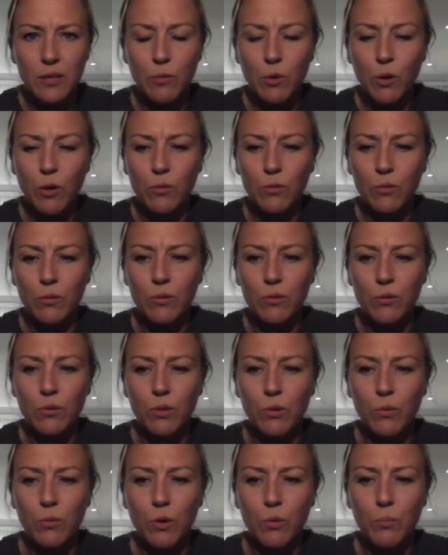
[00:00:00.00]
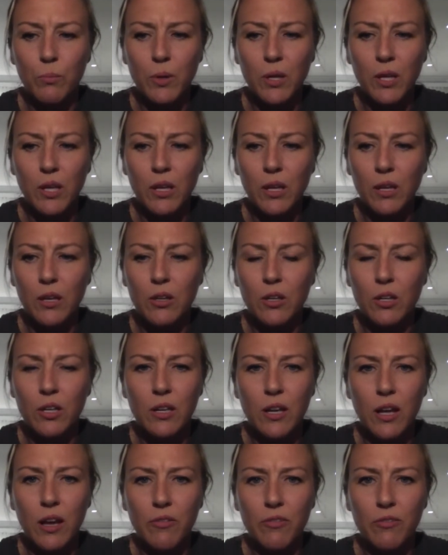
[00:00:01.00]
You won't be good
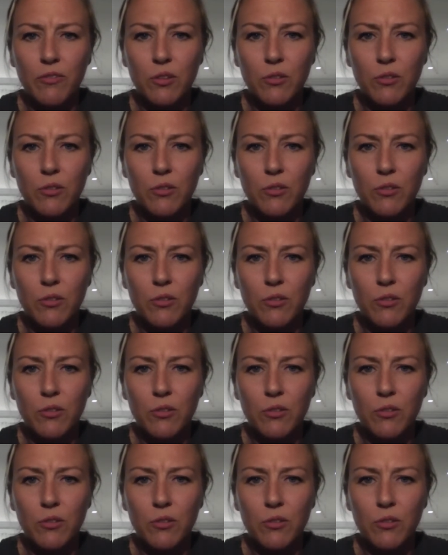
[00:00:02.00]
enough.